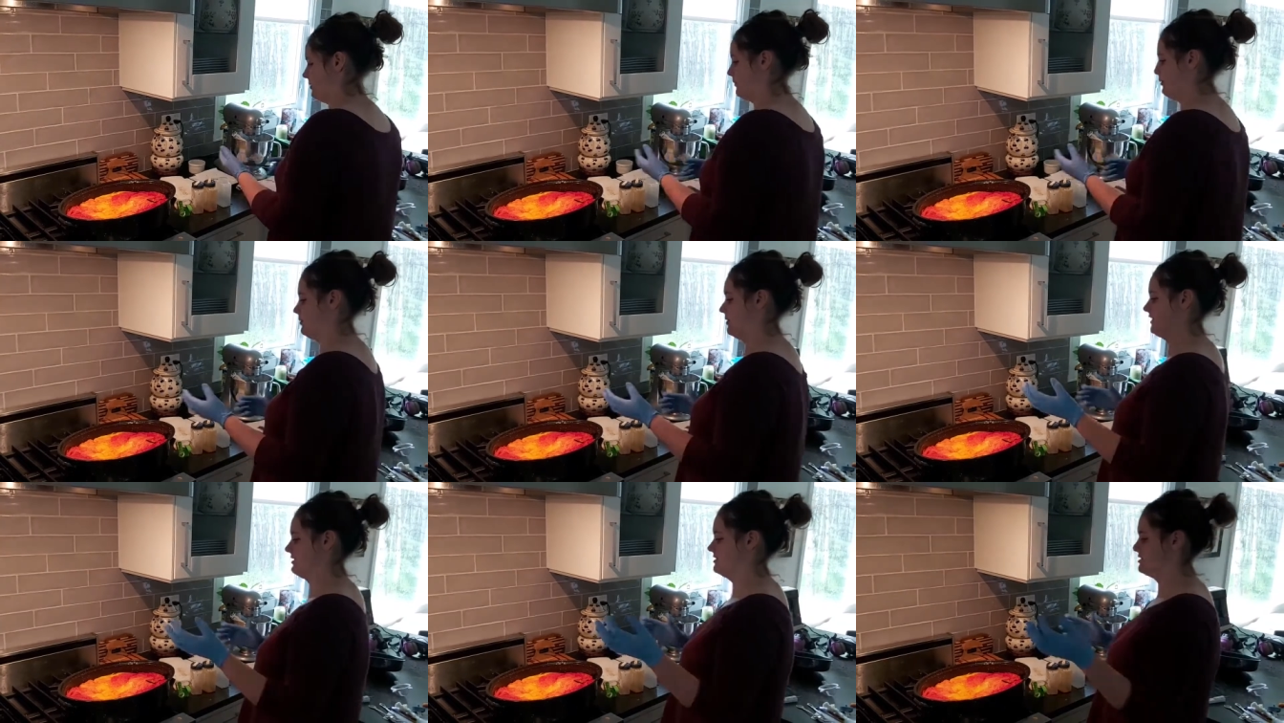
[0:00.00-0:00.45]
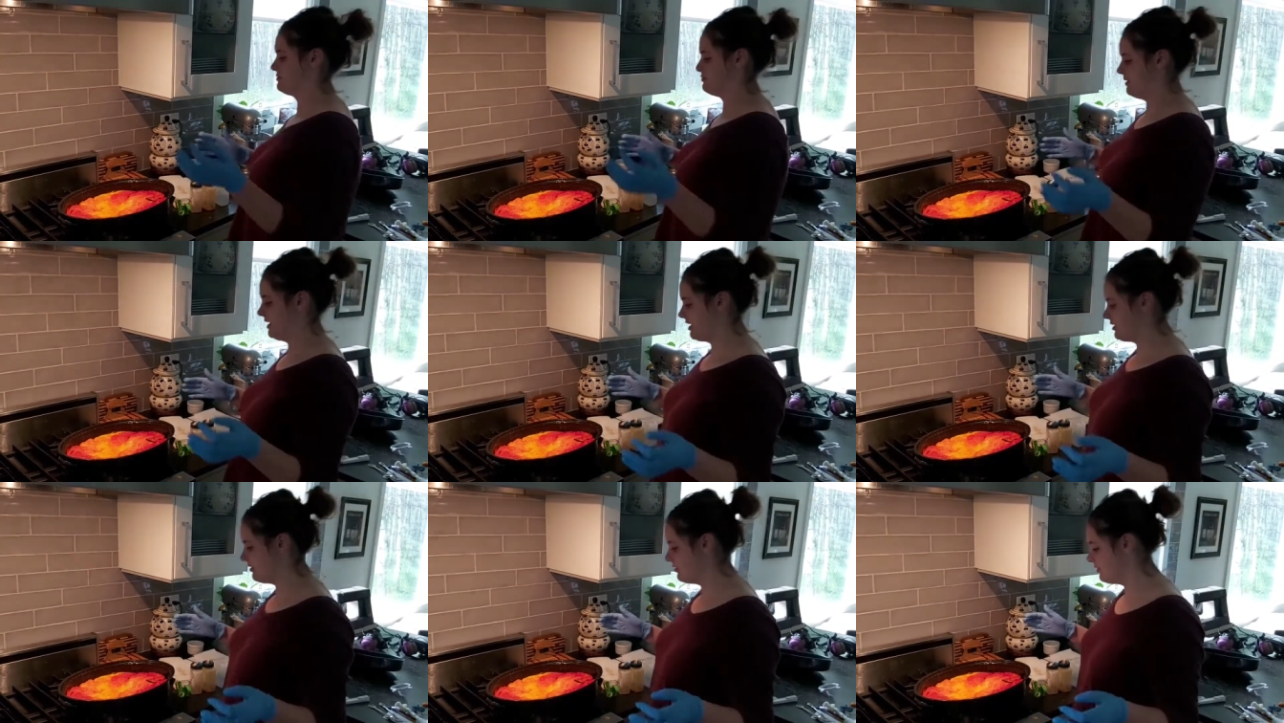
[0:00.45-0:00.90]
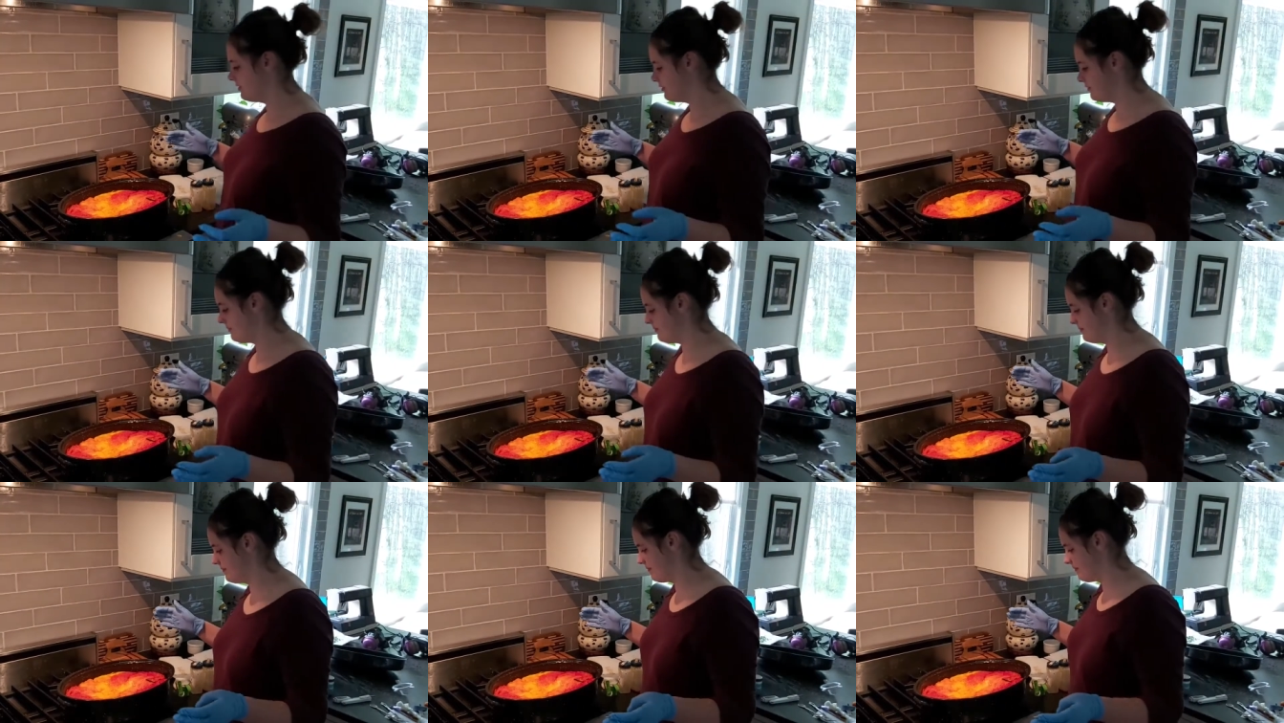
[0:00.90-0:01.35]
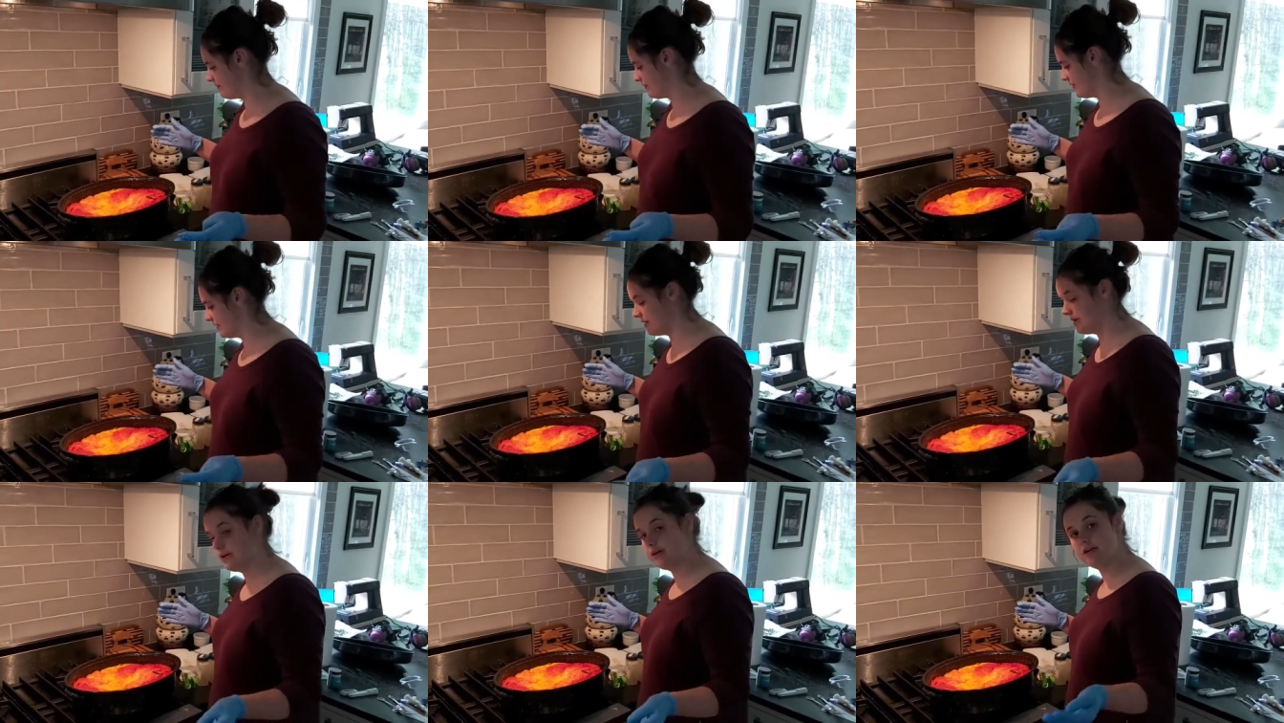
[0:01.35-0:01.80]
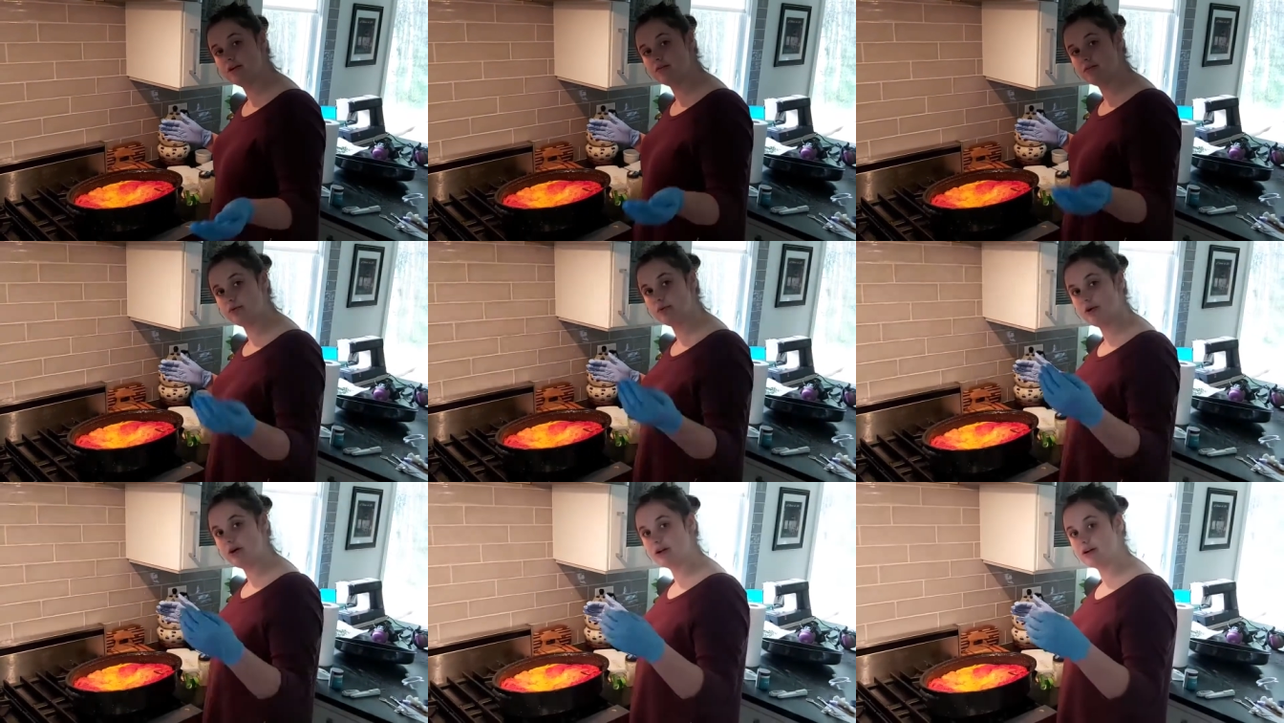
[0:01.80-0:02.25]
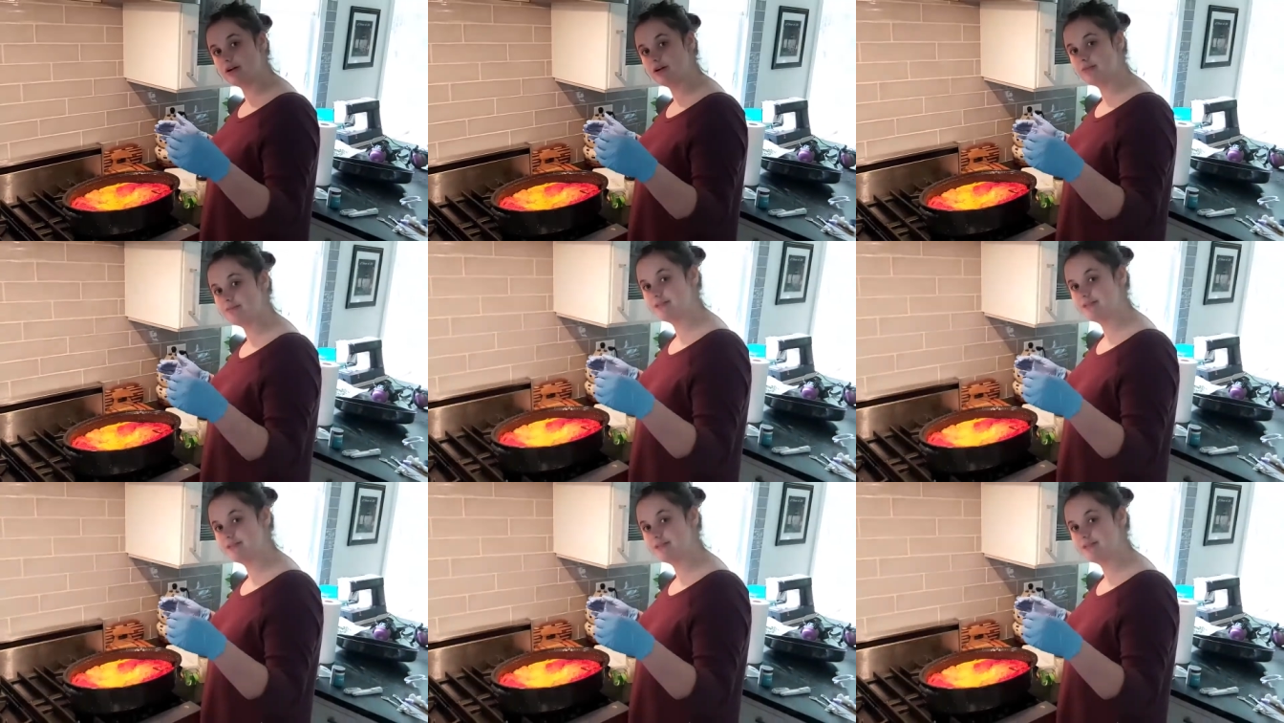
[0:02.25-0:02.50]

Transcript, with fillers: I'm going to speckle. If you want to